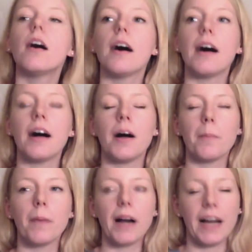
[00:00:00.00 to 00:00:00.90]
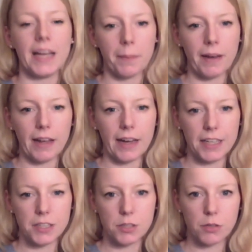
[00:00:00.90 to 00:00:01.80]
I applied
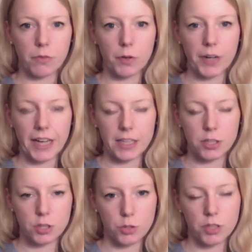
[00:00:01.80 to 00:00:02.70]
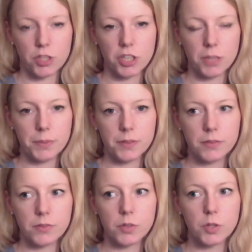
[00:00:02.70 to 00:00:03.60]
for a studentship
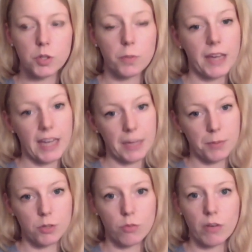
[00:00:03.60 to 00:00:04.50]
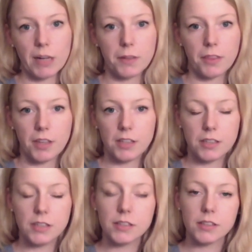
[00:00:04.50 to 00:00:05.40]
to be able to write my thesis.